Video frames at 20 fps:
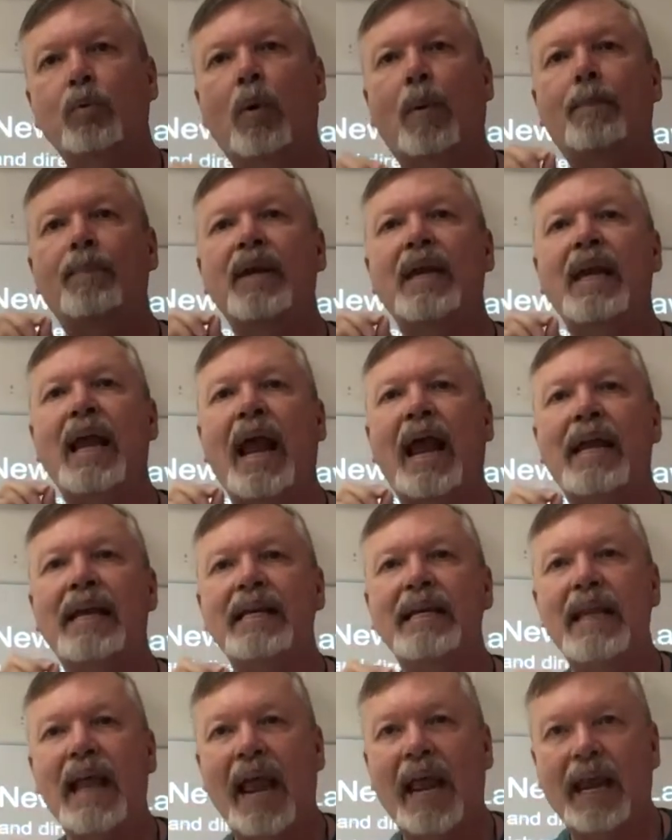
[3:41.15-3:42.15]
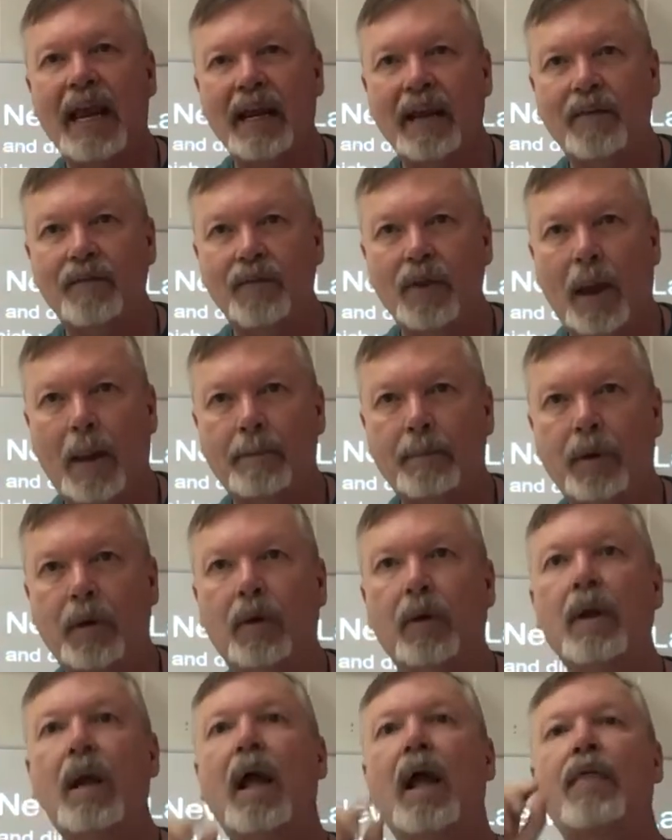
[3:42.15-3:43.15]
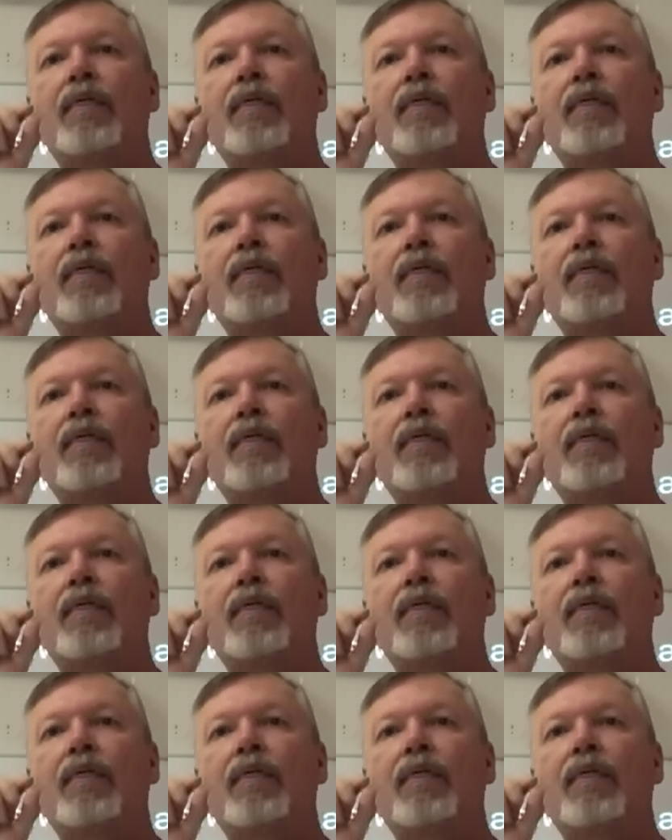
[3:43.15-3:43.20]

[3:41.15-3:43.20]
will be a negative number.